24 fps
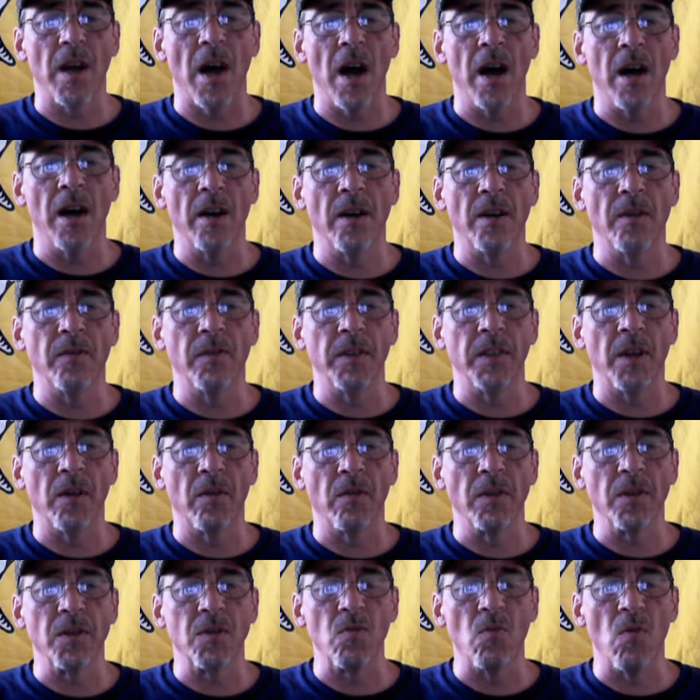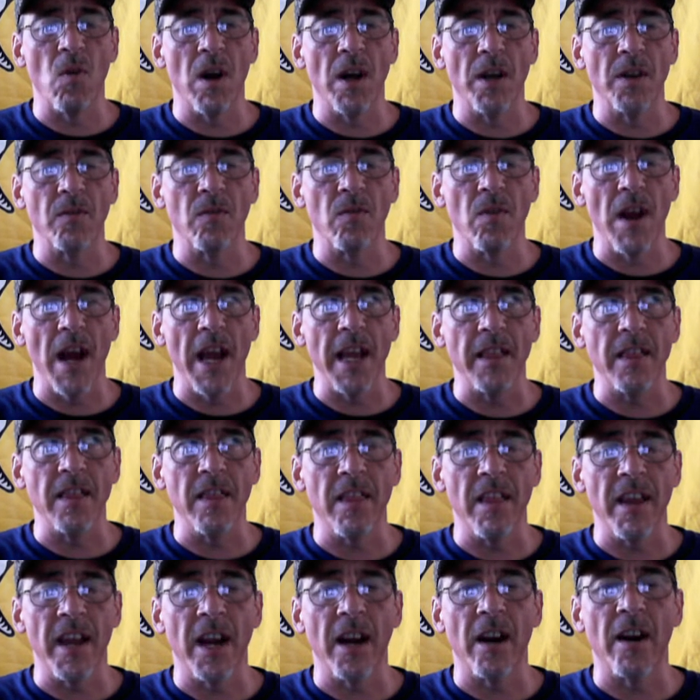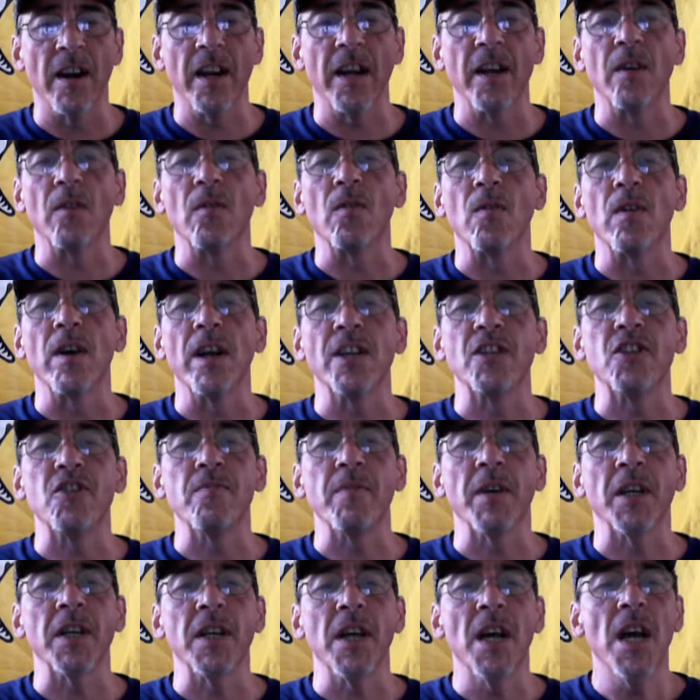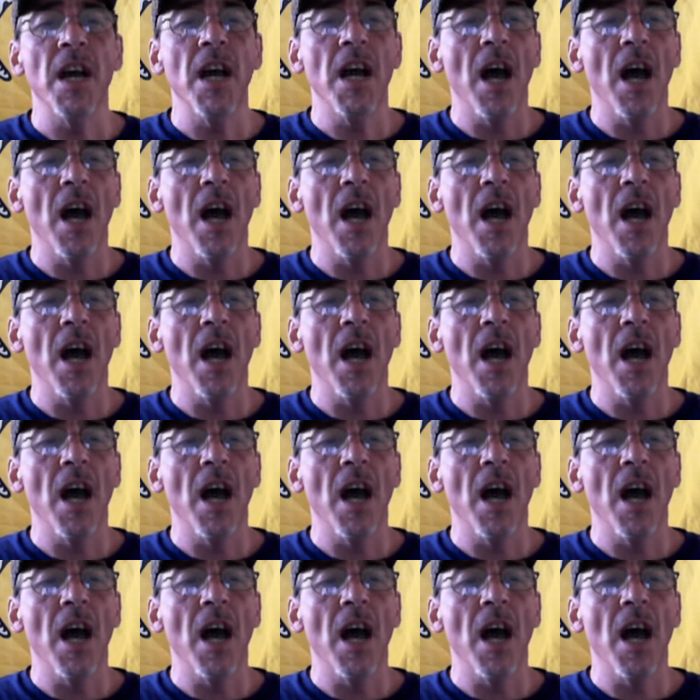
uh, when there was one right there in Richmond.